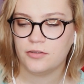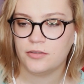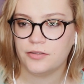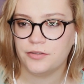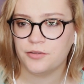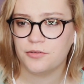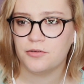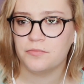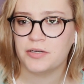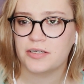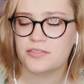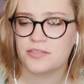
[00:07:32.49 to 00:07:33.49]
Oh, Lena, they're
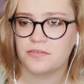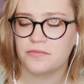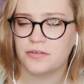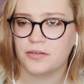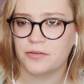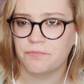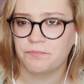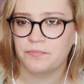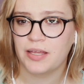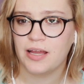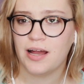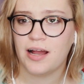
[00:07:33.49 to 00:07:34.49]
going back so far.
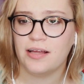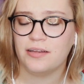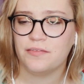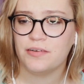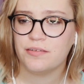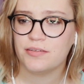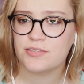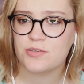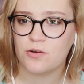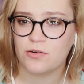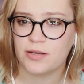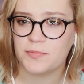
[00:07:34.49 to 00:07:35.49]
I love how
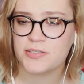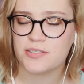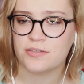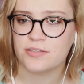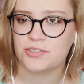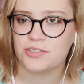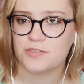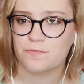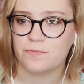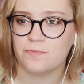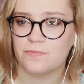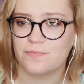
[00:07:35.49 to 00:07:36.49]
this whole episode is
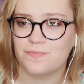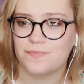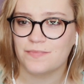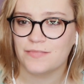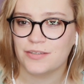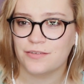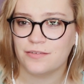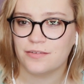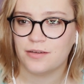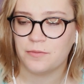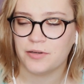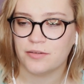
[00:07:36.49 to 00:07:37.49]
just
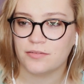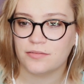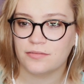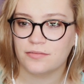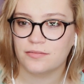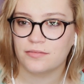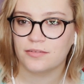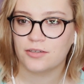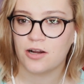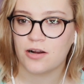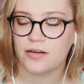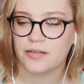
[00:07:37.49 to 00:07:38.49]
about
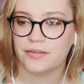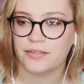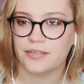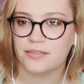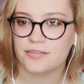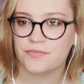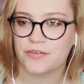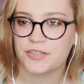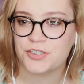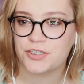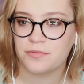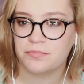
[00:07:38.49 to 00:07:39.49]
Kara and Lena's
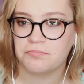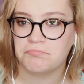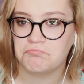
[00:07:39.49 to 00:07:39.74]
friendship.